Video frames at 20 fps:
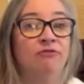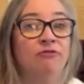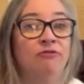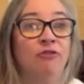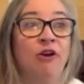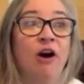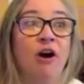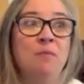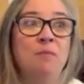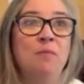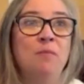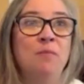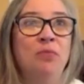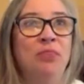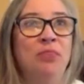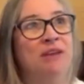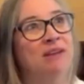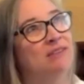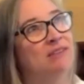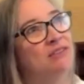From
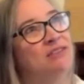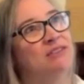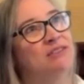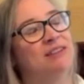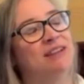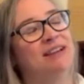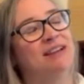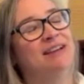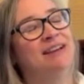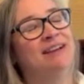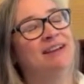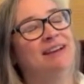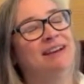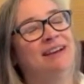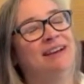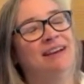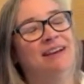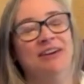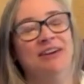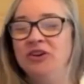this
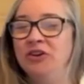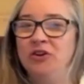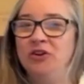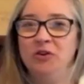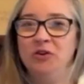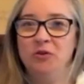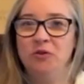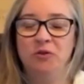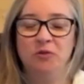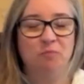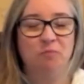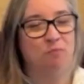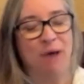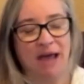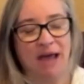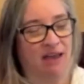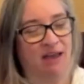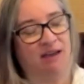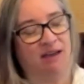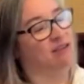new
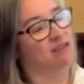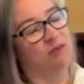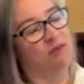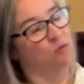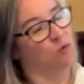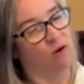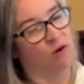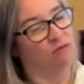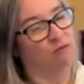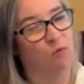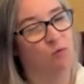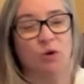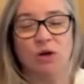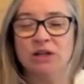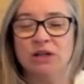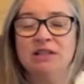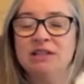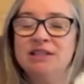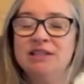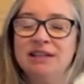mecca in the
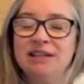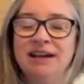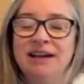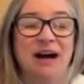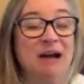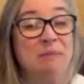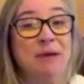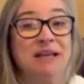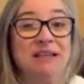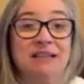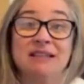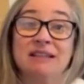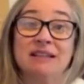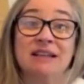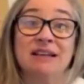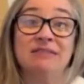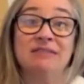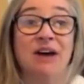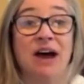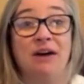woods, I
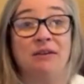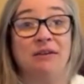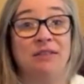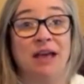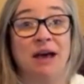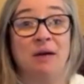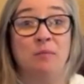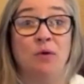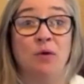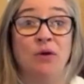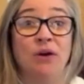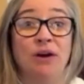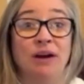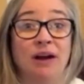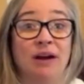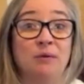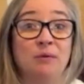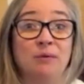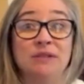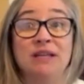basically vowed at that point
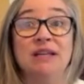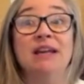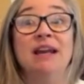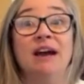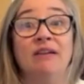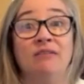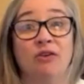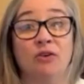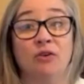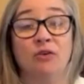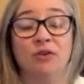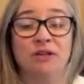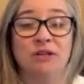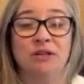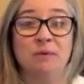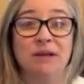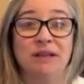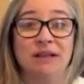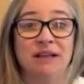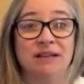I was never going to
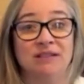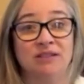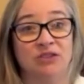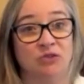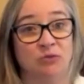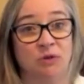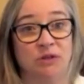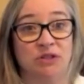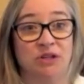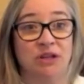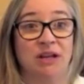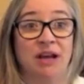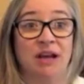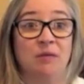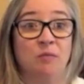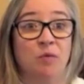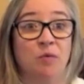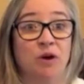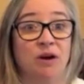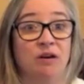be in that situation
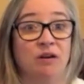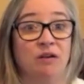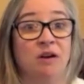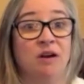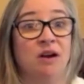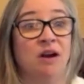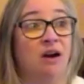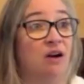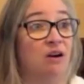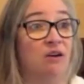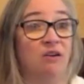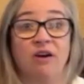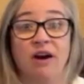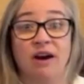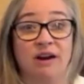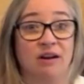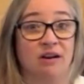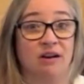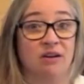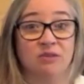again where our
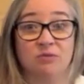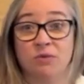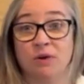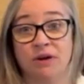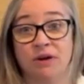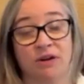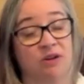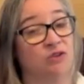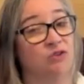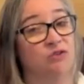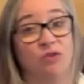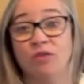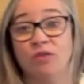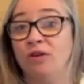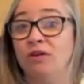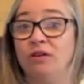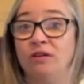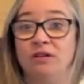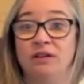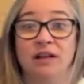credit cards were out of
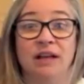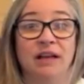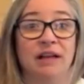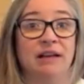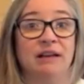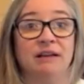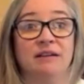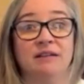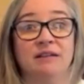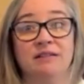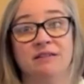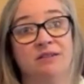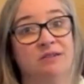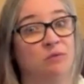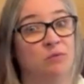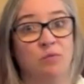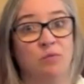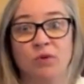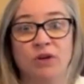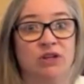control and
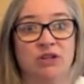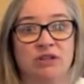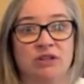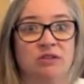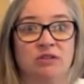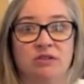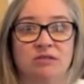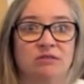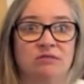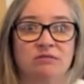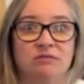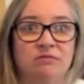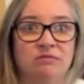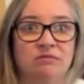we just